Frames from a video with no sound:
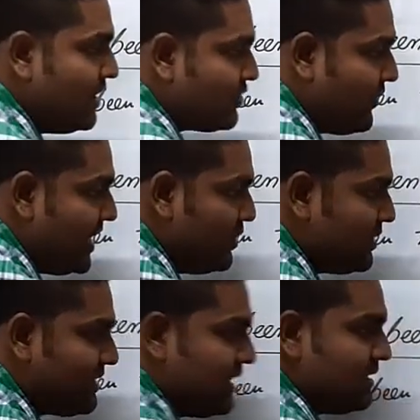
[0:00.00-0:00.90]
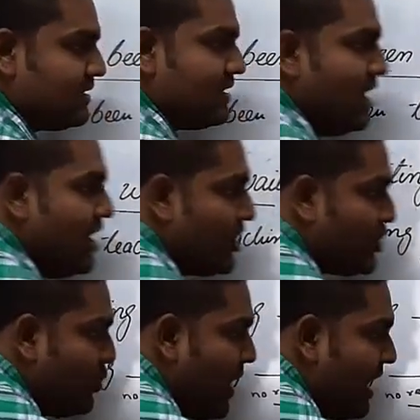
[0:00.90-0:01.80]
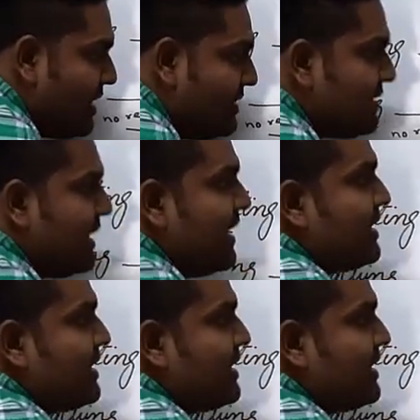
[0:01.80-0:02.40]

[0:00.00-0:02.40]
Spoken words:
So we use since. 2 hours,